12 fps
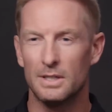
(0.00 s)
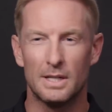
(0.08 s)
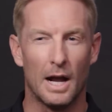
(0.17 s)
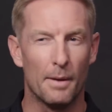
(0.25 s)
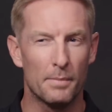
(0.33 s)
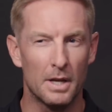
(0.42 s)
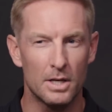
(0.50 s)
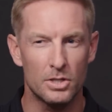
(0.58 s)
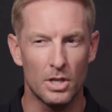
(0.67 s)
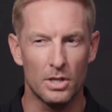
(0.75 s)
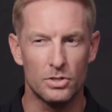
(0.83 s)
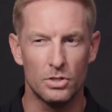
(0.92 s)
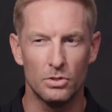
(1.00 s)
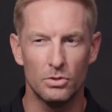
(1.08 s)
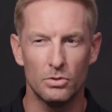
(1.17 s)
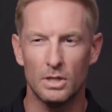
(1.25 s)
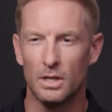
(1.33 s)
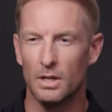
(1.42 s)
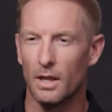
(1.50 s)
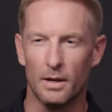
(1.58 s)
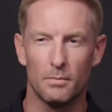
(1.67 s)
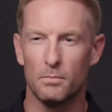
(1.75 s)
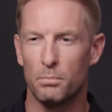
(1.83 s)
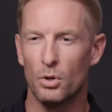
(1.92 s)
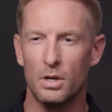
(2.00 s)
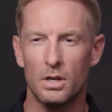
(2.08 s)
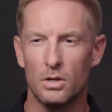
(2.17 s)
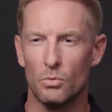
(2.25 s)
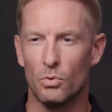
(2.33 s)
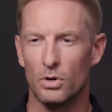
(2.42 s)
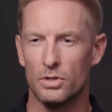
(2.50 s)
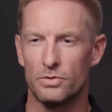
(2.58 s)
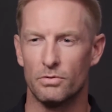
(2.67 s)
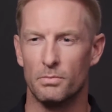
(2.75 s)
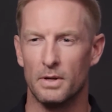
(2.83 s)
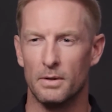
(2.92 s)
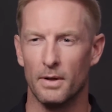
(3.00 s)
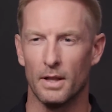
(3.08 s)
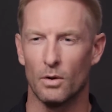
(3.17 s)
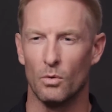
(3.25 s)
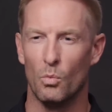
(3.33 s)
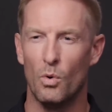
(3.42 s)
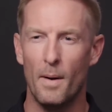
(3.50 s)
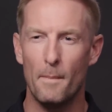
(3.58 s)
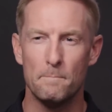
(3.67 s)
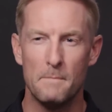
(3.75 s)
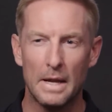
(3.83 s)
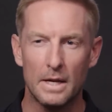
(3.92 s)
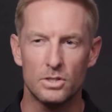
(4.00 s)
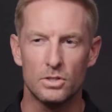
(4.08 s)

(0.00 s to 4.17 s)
Combination of the two? Could, like, put it into words for me about like what makes